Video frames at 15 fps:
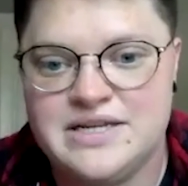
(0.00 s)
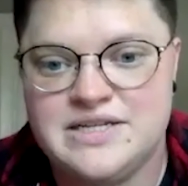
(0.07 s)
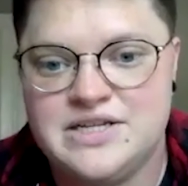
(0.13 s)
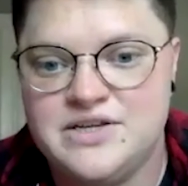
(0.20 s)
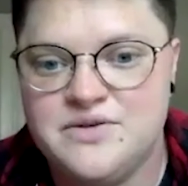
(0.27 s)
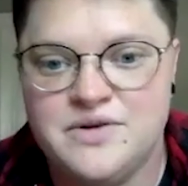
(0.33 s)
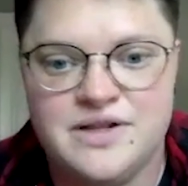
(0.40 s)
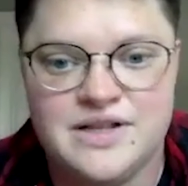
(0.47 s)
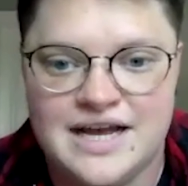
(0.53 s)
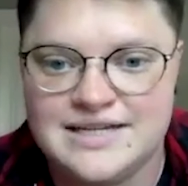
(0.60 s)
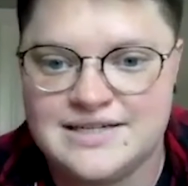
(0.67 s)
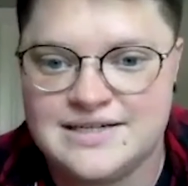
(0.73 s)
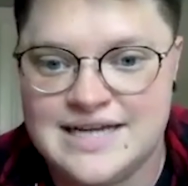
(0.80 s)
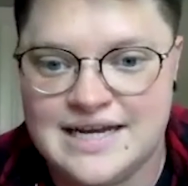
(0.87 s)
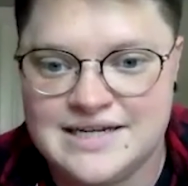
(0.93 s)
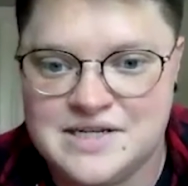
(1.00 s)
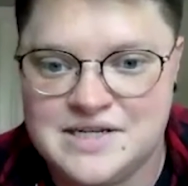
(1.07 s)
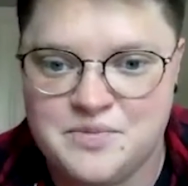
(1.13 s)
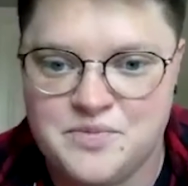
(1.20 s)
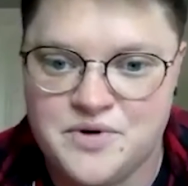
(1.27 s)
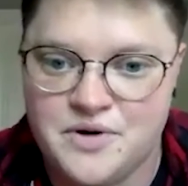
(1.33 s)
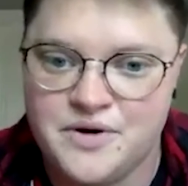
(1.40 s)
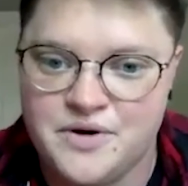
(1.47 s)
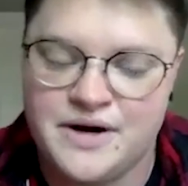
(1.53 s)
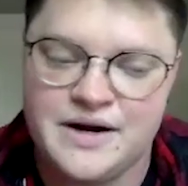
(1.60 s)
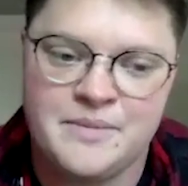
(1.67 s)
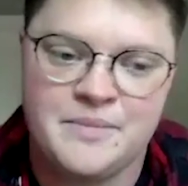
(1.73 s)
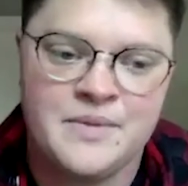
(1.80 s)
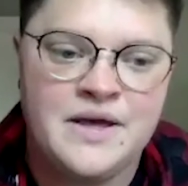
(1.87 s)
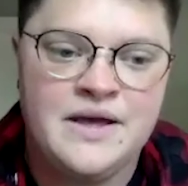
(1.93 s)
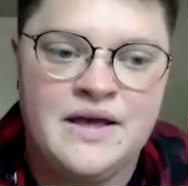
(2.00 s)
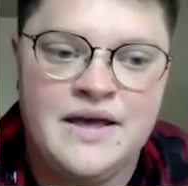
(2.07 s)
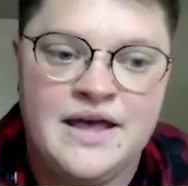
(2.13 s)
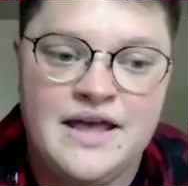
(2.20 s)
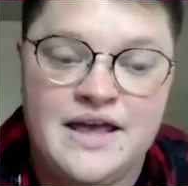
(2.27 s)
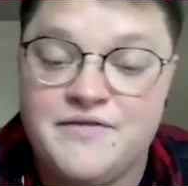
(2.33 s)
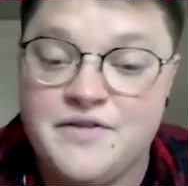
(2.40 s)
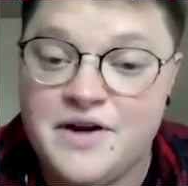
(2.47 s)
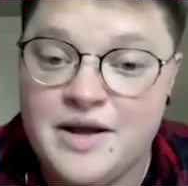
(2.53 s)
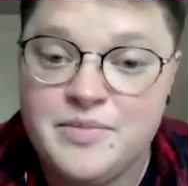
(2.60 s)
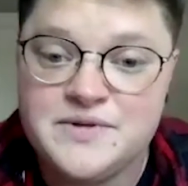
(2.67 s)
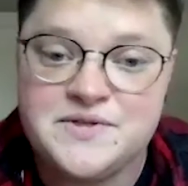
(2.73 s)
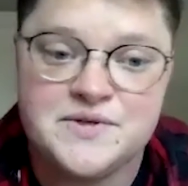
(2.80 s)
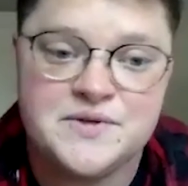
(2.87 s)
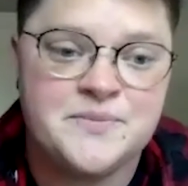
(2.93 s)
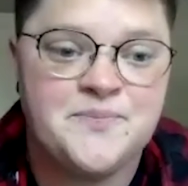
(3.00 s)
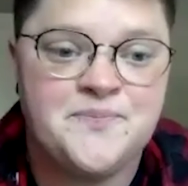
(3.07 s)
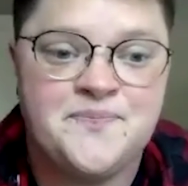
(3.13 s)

to utilize our texting program if you're able to.